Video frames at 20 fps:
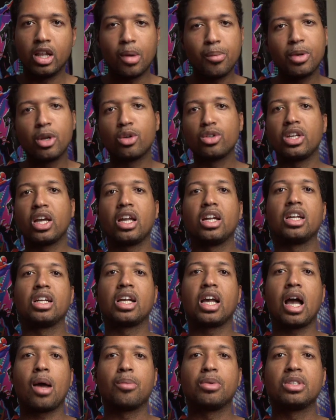Let me know down in
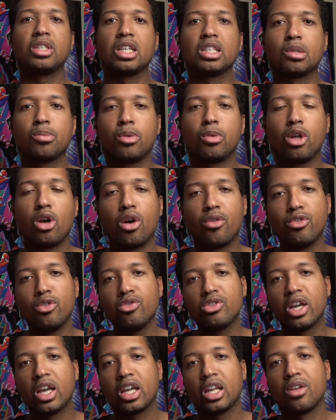the comment section below if
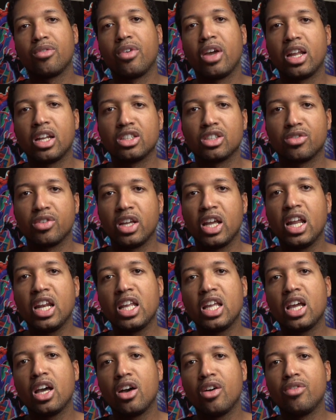you've taken advantage of
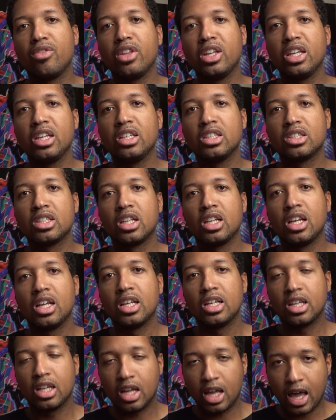any of these
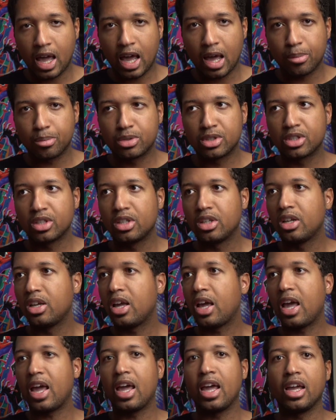apps
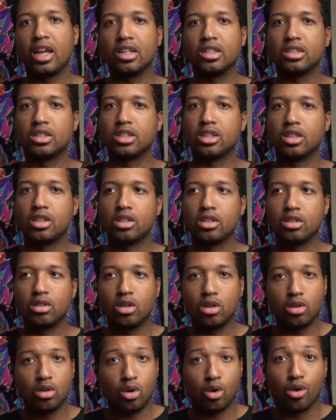
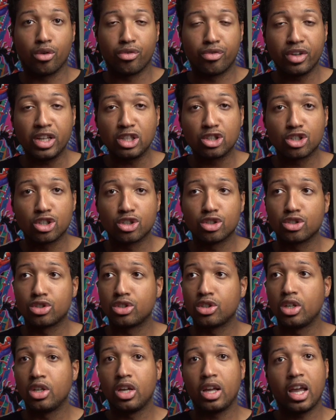or
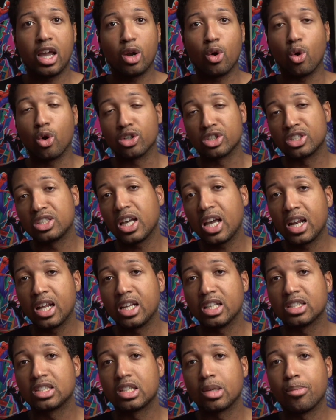features or
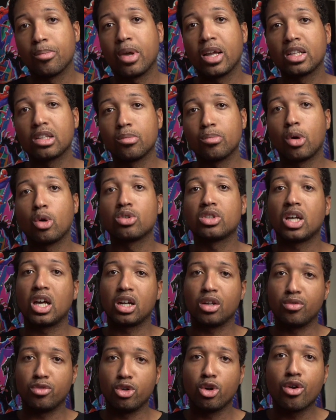settings to make the most
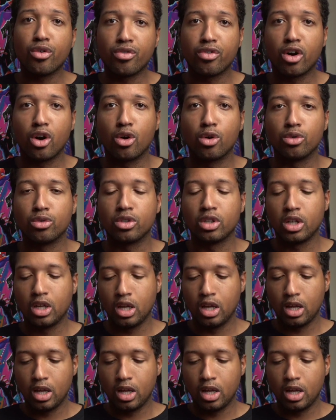out of your phone,